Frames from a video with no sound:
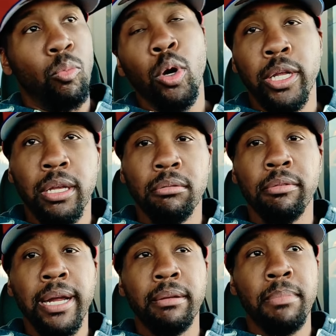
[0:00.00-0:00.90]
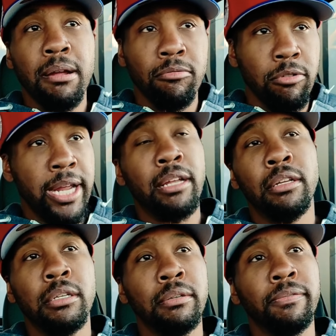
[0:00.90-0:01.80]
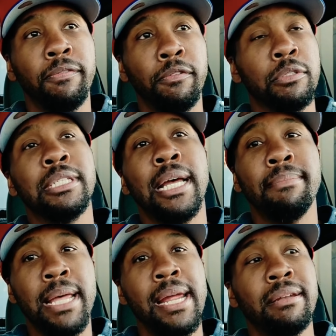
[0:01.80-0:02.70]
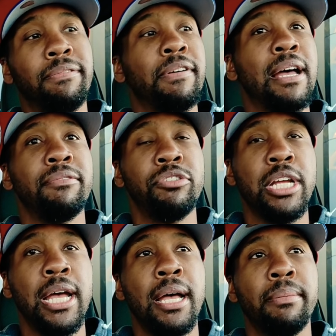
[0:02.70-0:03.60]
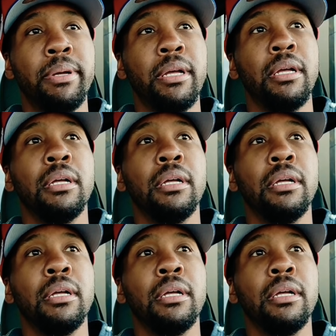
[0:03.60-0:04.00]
working my regular full-time 9-to-5 job